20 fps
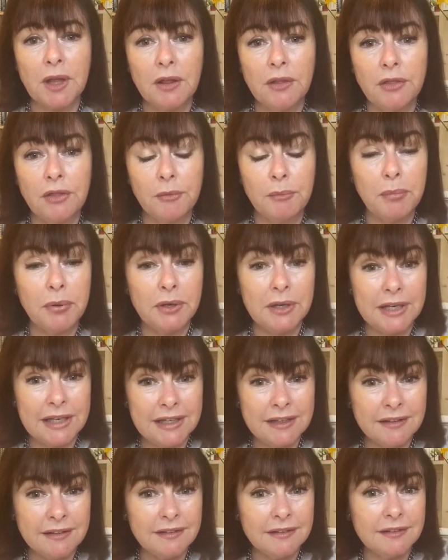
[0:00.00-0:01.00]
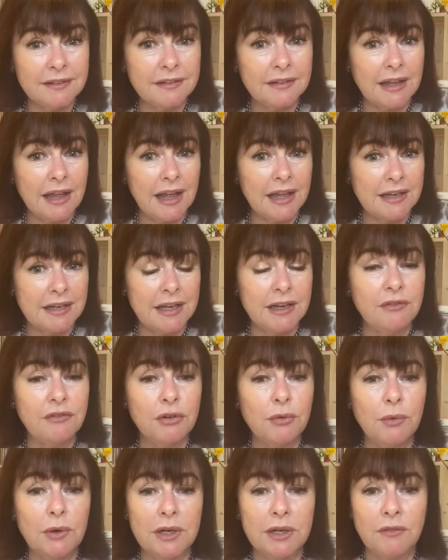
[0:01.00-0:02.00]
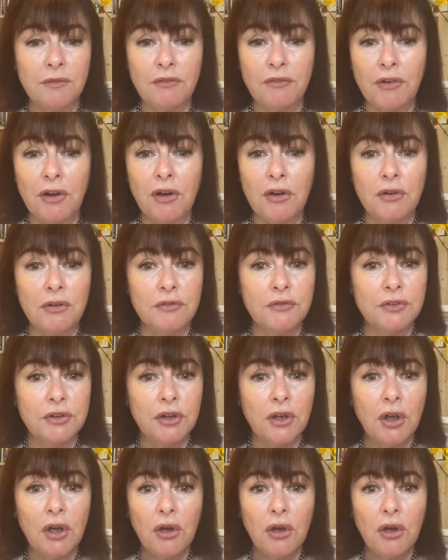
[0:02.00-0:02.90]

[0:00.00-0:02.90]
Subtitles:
the police and everyone involved